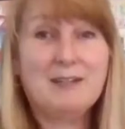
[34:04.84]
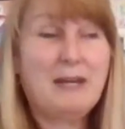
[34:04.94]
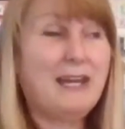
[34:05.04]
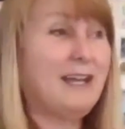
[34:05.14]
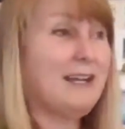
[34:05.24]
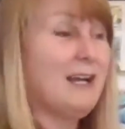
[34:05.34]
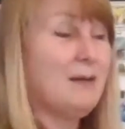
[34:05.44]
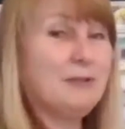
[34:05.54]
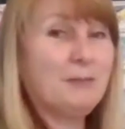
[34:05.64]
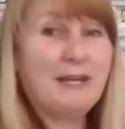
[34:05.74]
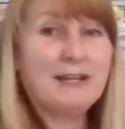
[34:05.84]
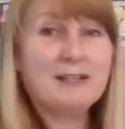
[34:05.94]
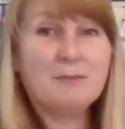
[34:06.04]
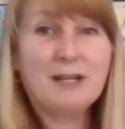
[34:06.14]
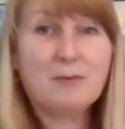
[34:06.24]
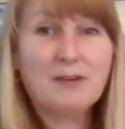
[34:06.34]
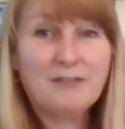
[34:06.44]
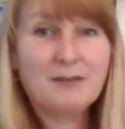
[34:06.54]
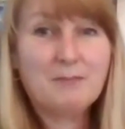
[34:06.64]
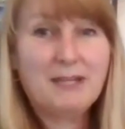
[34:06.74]
in the bag, put it back in the microwave
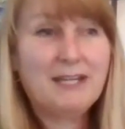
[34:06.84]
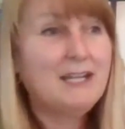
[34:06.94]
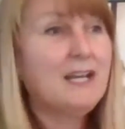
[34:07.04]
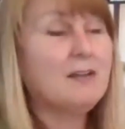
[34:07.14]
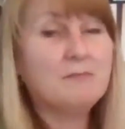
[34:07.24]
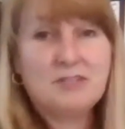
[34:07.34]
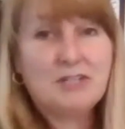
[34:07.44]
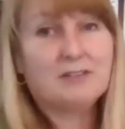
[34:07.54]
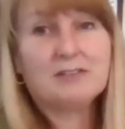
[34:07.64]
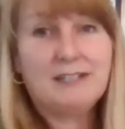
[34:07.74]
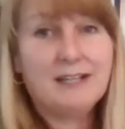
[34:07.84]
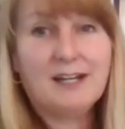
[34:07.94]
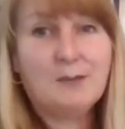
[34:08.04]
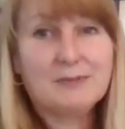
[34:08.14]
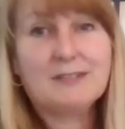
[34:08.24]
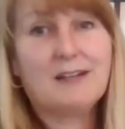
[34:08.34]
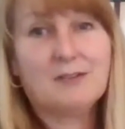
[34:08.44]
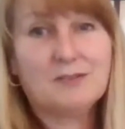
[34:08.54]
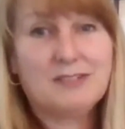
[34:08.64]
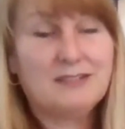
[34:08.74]
for a minute, generally 90% of
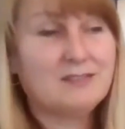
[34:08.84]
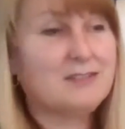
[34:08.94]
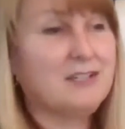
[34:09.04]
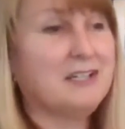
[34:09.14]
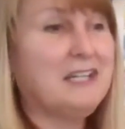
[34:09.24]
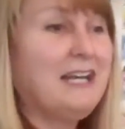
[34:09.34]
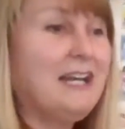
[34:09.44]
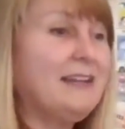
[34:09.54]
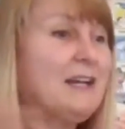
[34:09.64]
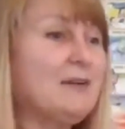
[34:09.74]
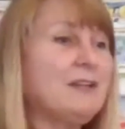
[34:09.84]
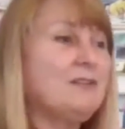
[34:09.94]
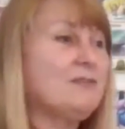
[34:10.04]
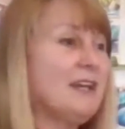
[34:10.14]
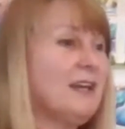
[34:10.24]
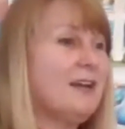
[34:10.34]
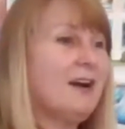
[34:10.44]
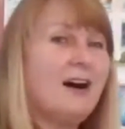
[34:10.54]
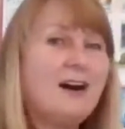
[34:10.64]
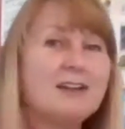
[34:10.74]
those seeds are done. And that way you've got
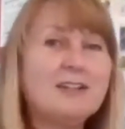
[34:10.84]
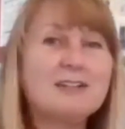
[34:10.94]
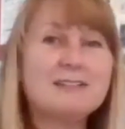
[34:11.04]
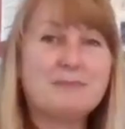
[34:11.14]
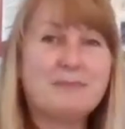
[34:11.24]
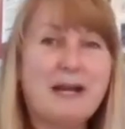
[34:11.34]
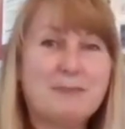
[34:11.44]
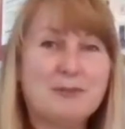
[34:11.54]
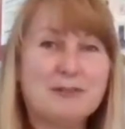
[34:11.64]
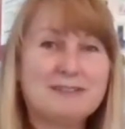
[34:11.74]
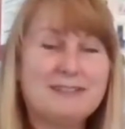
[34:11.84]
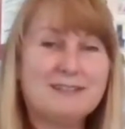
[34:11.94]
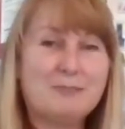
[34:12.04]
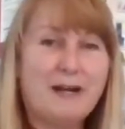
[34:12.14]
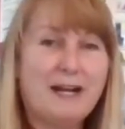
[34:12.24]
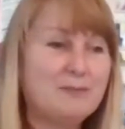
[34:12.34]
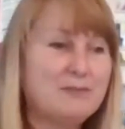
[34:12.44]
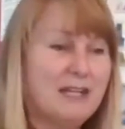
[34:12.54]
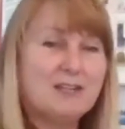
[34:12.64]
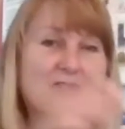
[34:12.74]
all your popcorn seeds popped,
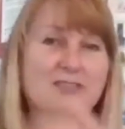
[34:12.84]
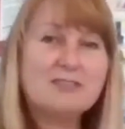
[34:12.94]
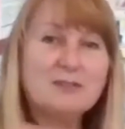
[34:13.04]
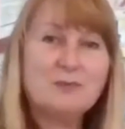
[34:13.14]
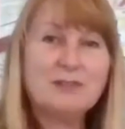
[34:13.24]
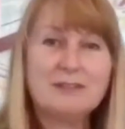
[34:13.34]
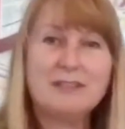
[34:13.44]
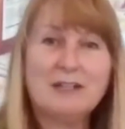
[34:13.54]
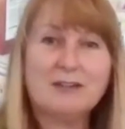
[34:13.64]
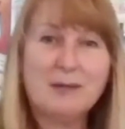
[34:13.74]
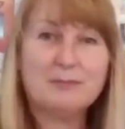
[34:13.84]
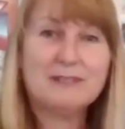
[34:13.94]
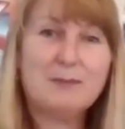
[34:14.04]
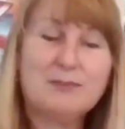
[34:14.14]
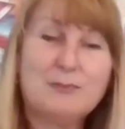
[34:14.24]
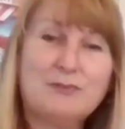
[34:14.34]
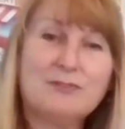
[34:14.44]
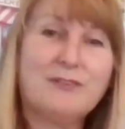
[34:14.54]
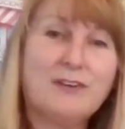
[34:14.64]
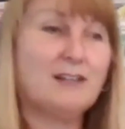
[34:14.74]
drizzle it with, you know, a couple tablespoons
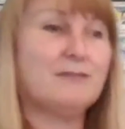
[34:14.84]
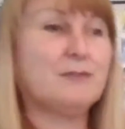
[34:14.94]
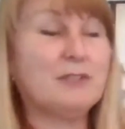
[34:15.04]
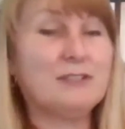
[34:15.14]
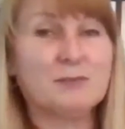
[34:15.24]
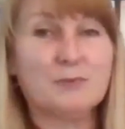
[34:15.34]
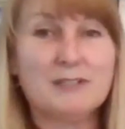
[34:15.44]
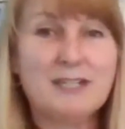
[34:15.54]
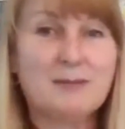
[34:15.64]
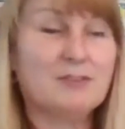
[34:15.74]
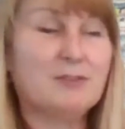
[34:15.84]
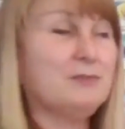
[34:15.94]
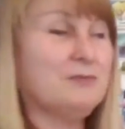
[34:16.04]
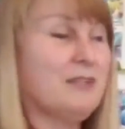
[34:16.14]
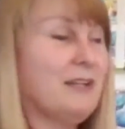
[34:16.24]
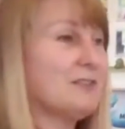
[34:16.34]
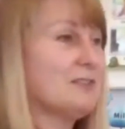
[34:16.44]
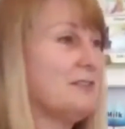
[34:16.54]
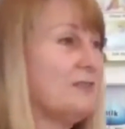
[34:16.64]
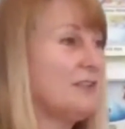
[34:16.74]
of olive oil or one tablespoon, whatever's
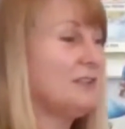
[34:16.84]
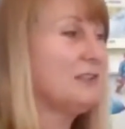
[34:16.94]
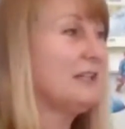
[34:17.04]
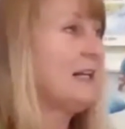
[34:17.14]
good for you.